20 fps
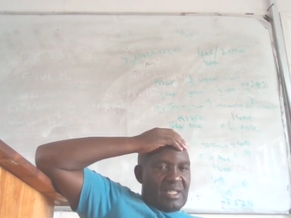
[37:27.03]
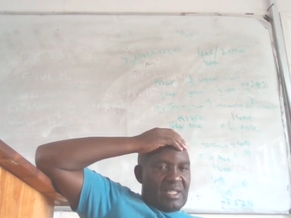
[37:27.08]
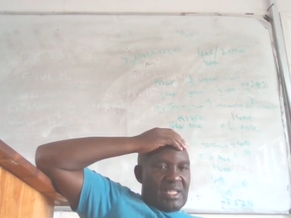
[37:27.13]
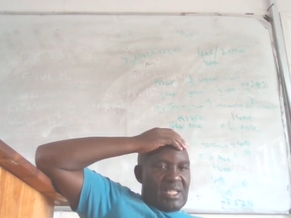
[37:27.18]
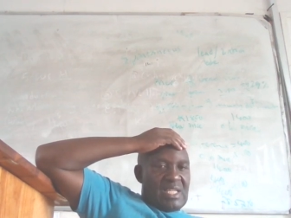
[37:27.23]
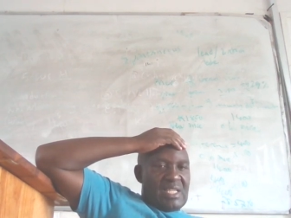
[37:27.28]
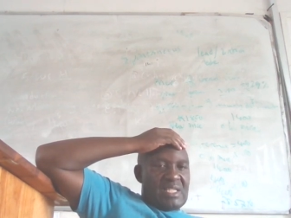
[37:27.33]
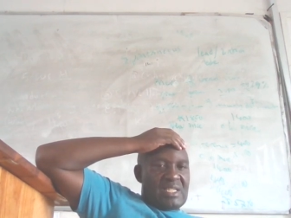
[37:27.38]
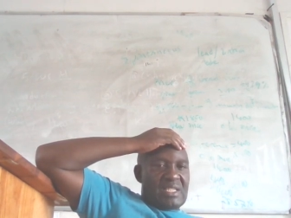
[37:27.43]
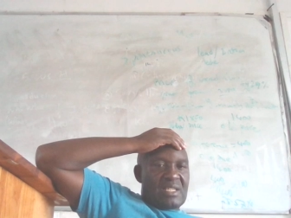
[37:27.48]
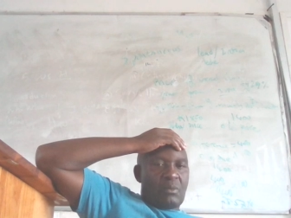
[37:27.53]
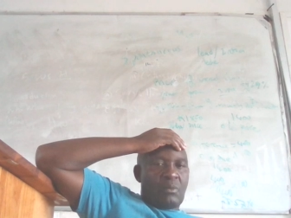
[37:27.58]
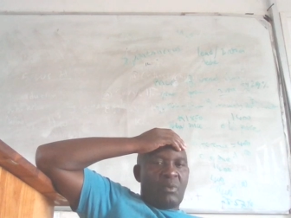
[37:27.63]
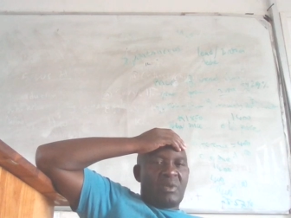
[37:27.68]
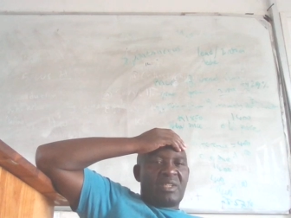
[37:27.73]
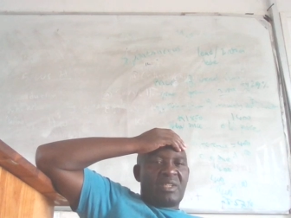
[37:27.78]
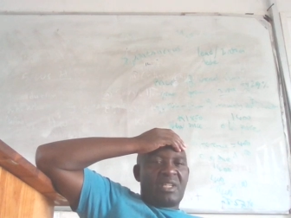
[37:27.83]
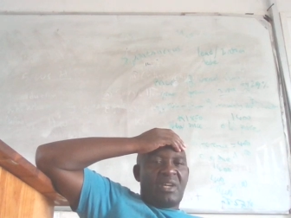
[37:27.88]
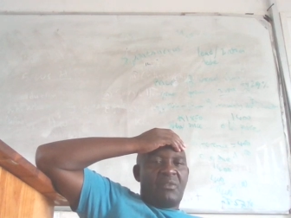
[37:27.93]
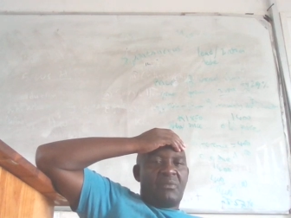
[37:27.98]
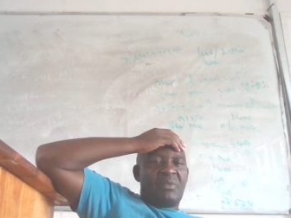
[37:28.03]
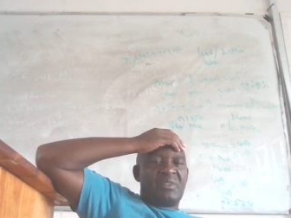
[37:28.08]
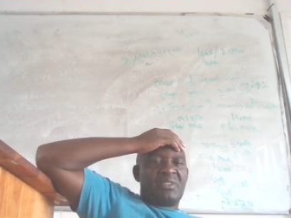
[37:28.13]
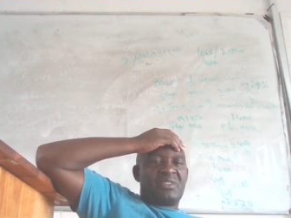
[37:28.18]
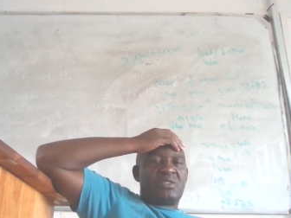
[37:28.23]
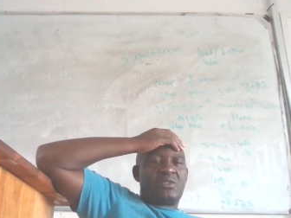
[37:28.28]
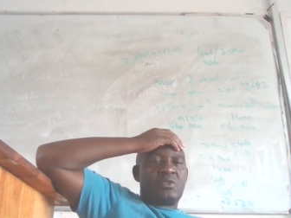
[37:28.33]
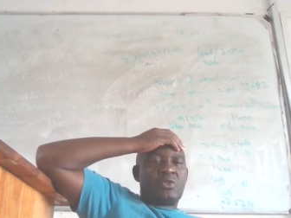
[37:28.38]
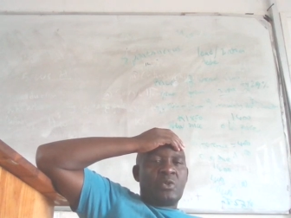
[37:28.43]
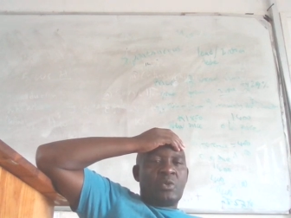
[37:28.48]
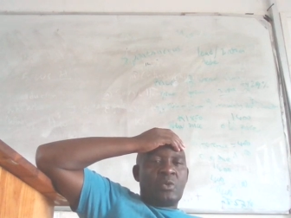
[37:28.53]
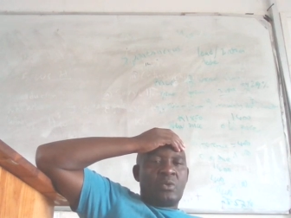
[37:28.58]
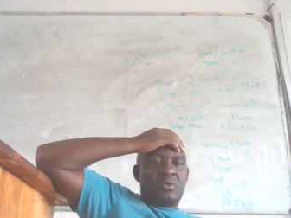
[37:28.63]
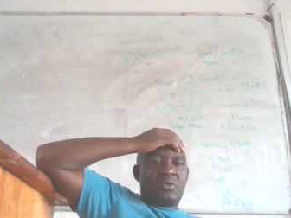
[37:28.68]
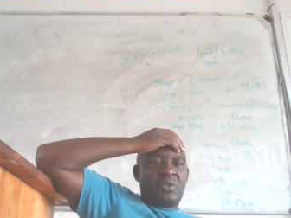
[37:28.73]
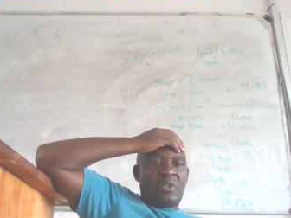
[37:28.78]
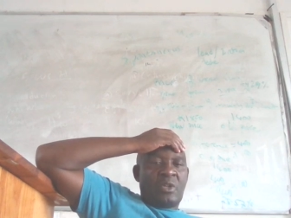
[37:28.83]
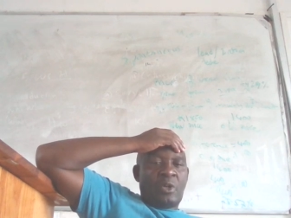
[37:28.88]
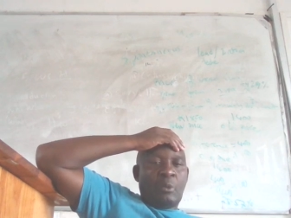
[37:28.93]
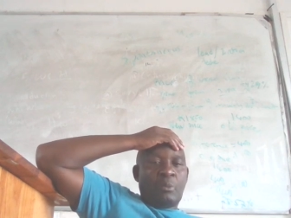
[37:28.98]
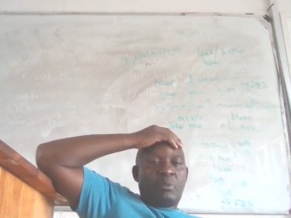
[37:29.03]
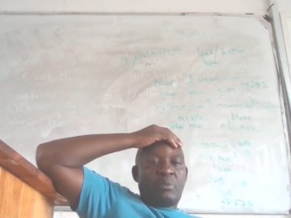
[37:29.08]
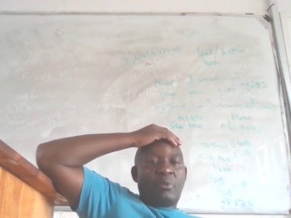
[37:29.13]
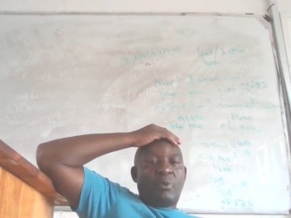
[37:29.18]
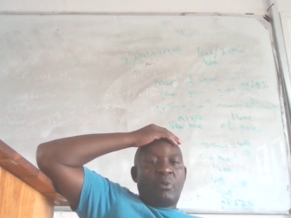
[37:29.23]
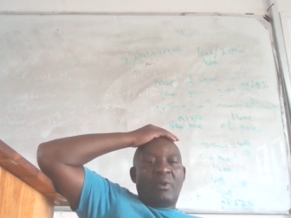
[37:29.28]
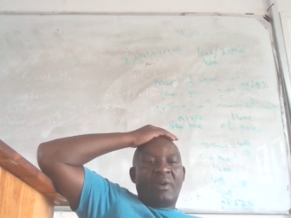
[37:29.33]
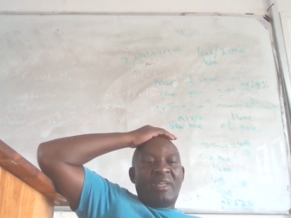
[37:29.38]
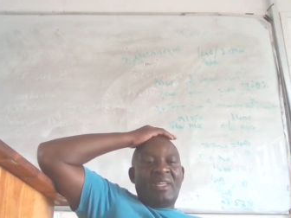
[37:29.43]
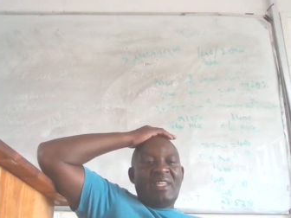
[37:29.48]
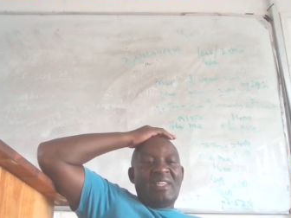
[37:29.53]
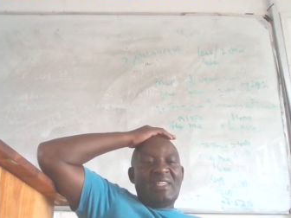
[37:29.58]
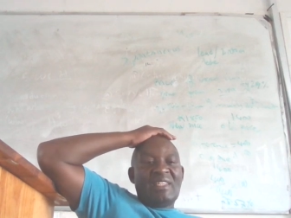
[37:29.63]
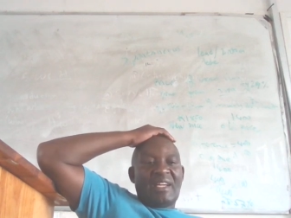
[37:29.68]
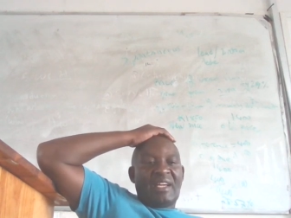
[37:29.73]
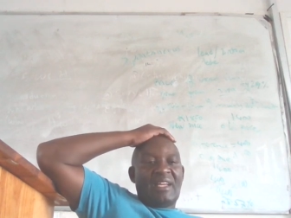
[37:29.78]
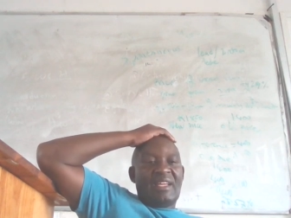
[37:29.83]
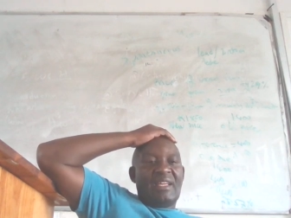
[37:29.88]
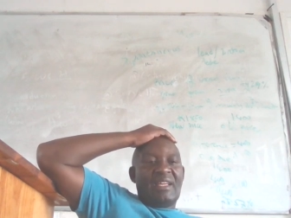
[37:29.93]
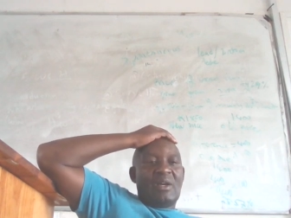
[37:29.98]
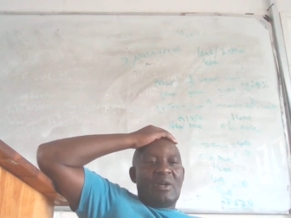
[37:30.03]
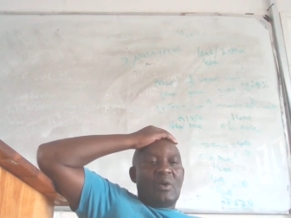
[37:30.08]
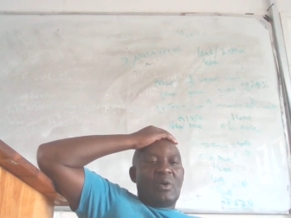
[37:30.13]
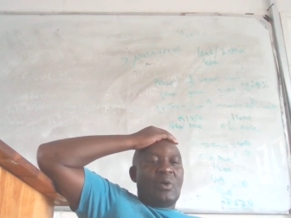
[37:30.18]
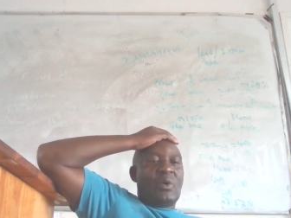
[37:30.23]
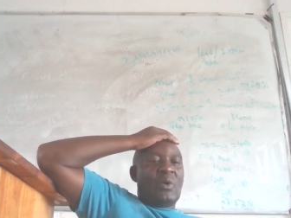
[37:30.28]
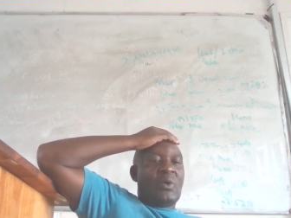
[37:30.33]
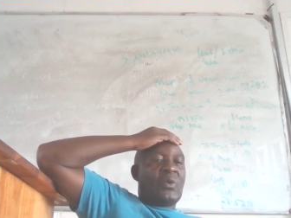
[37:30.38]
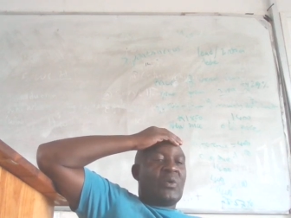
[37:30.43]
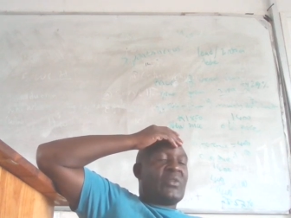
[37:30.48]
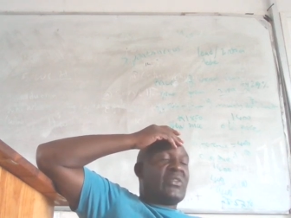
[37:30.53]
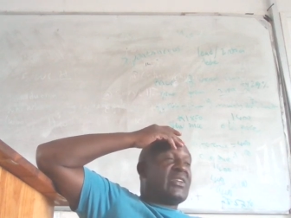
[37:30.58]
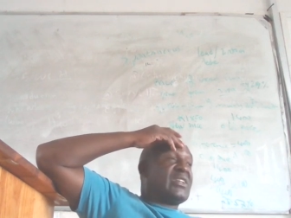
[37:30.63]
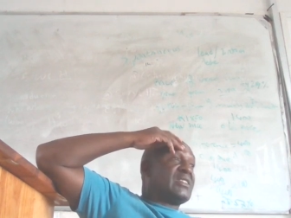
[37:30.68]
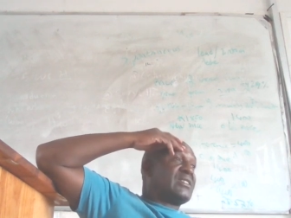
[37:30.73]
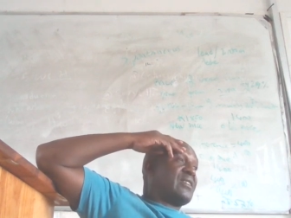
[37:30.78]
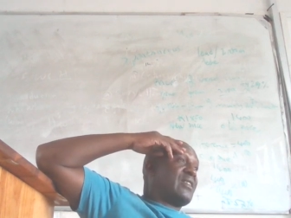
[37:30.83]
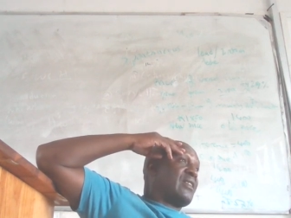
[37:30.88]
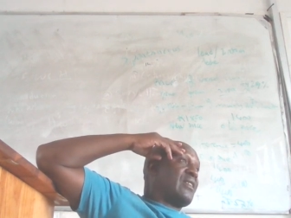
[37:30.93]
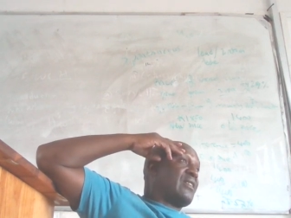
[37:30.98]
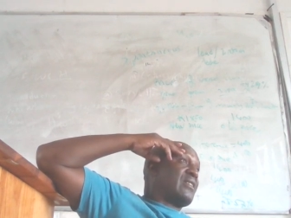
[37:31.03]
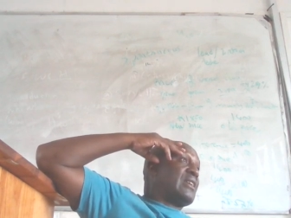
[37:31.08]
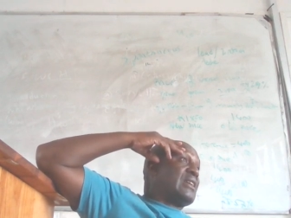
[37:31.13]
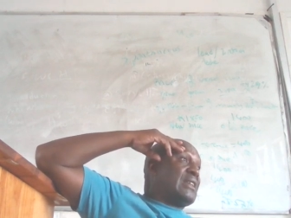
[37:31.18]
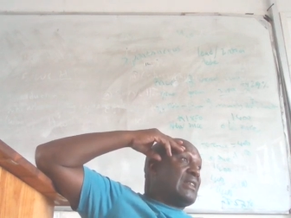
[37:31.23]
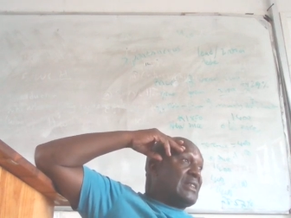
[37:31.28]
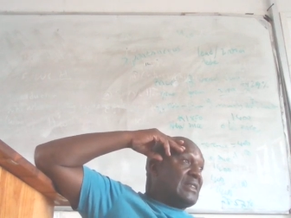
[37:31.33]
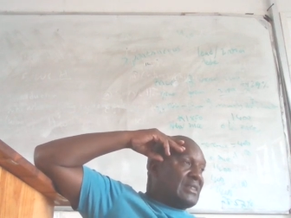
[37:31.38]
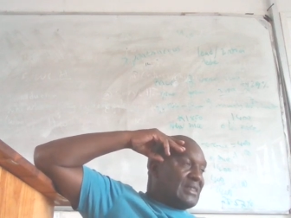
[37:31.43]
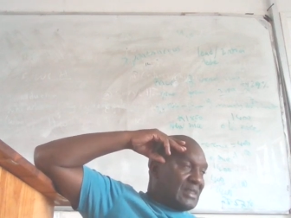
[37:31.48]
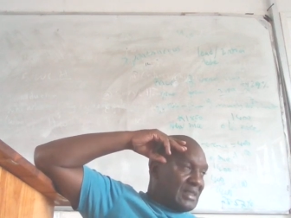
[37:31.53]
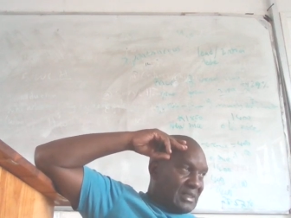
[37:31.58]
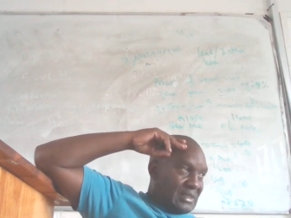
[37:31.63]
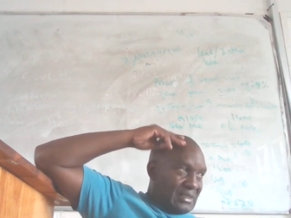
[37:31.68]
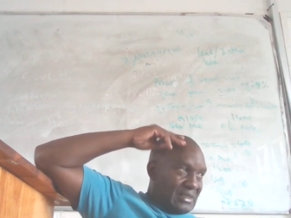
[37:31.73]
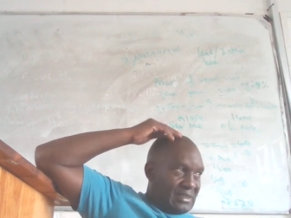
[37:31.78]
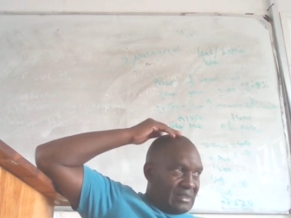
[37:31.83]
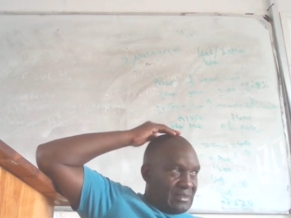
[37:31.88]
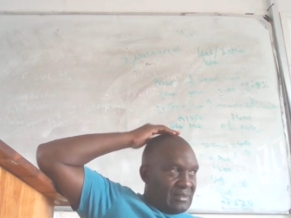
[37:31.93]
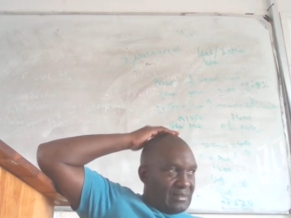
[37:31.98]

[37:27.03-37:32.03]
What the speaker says: And what governments do to help or hinder all these things?